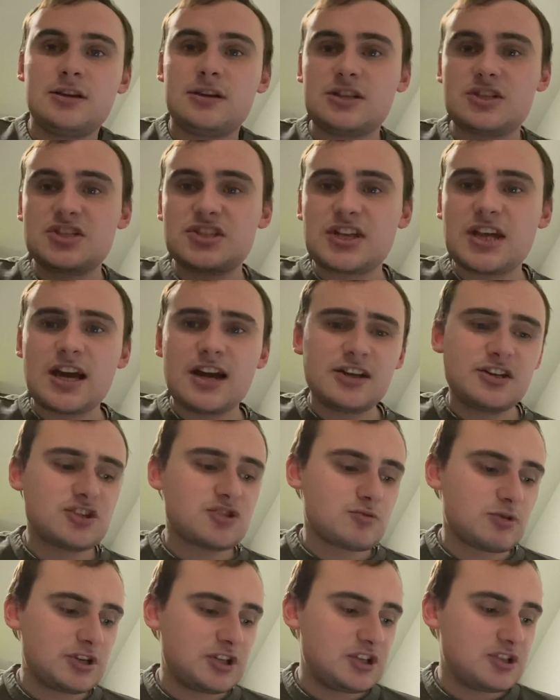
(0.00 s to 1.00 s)
starting
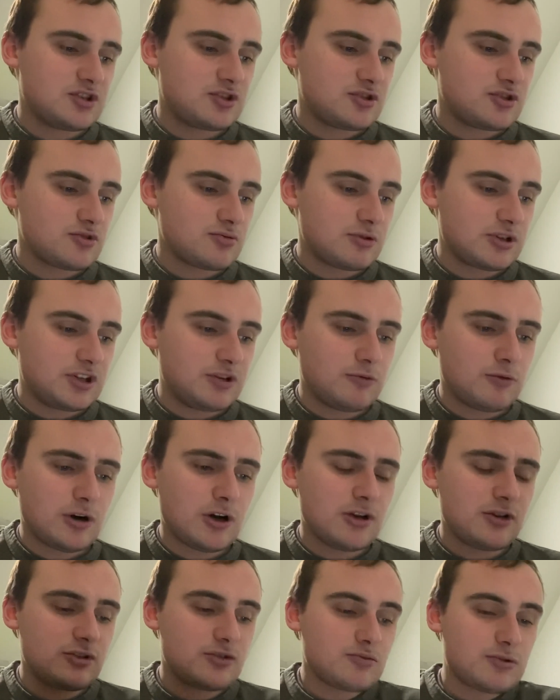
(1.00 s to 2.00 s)
2022,
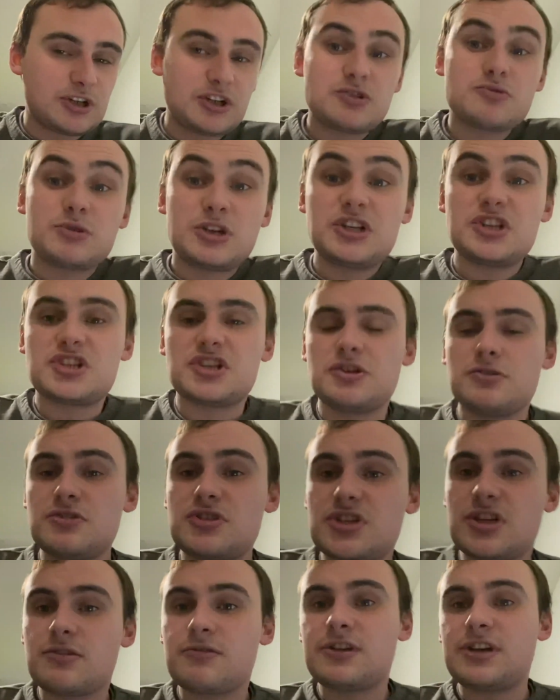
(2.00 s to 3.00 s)
obviously
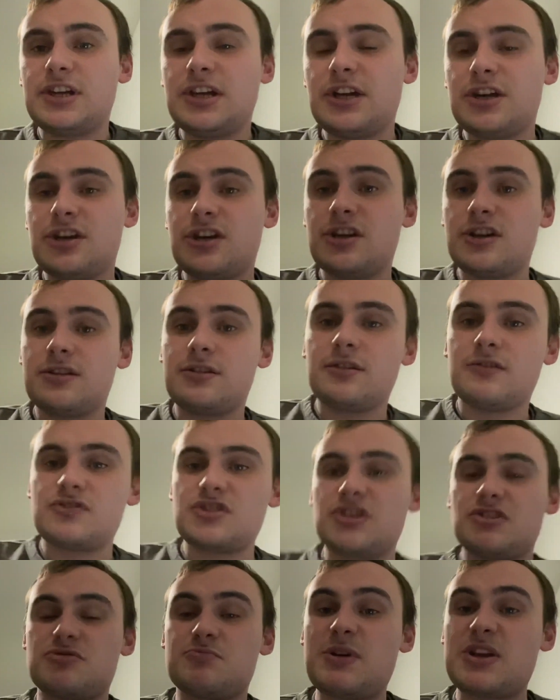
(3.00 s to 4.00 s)
I
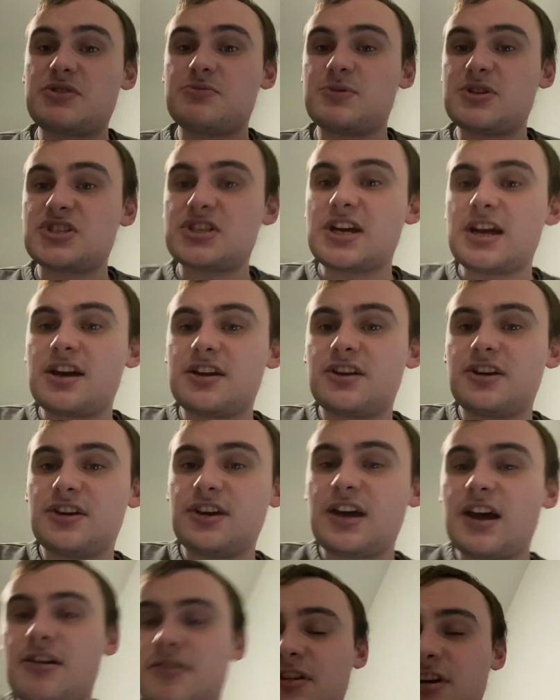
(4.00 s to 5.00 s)
was meant to be starting at
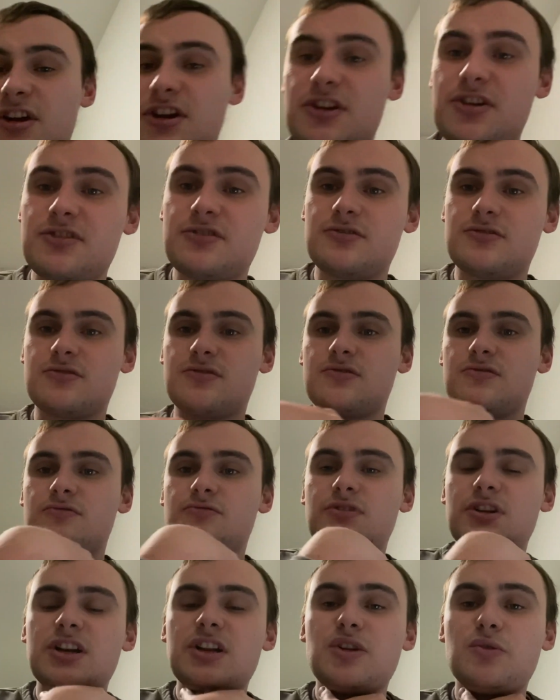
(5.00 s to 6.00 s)
Harrogate
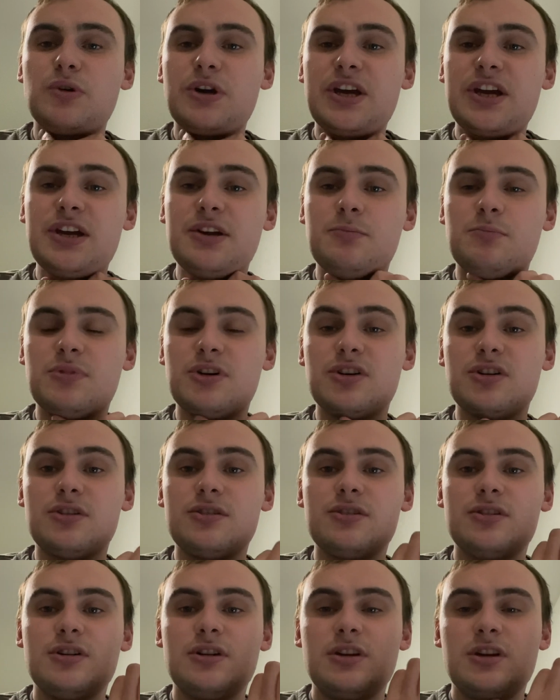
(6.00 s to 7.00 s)
Railway, but
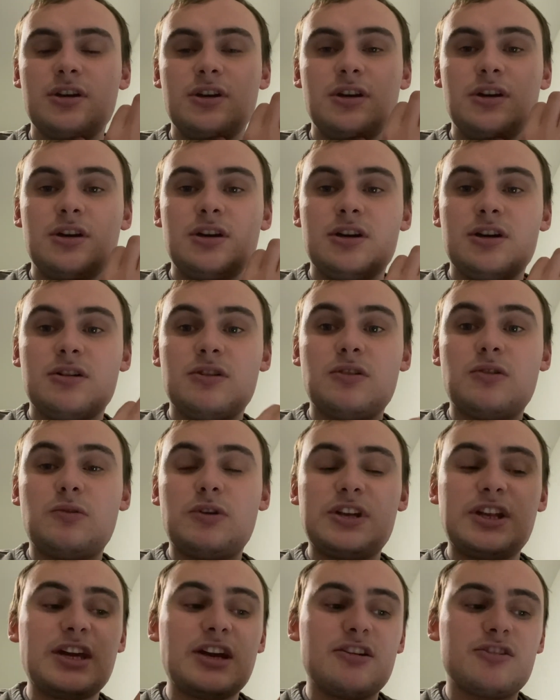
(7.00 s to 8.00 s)
I
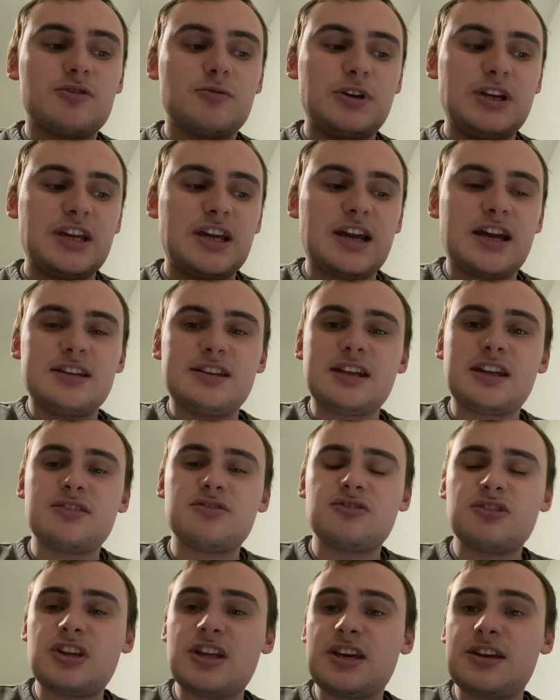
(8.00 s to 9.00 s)
went there at the weekend
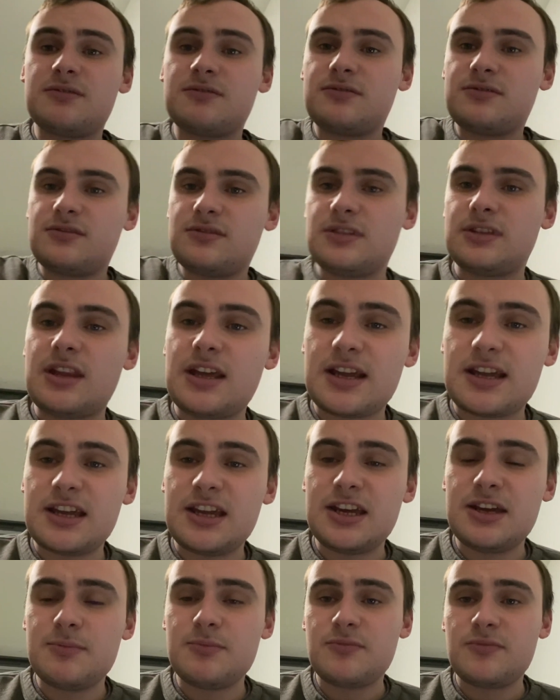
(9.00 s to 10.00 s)
and the
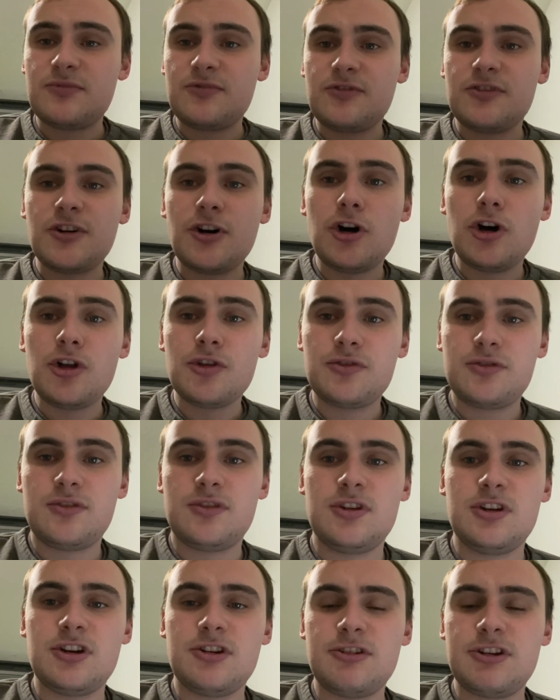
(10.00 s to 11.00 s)
game for
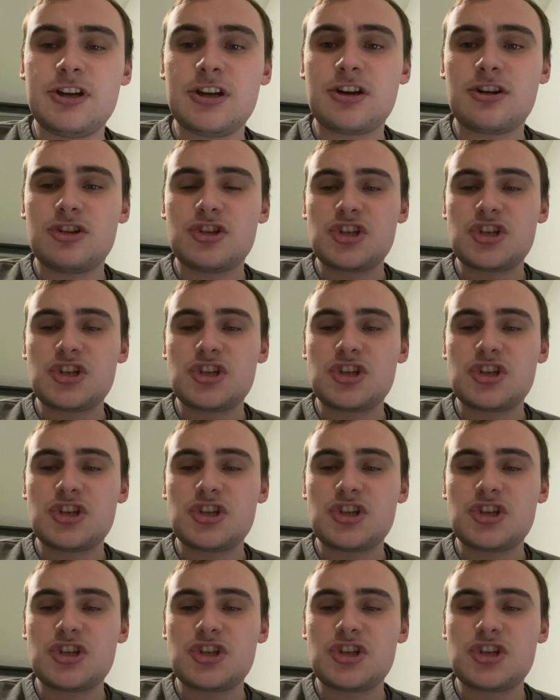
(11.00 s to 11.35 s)
the new year got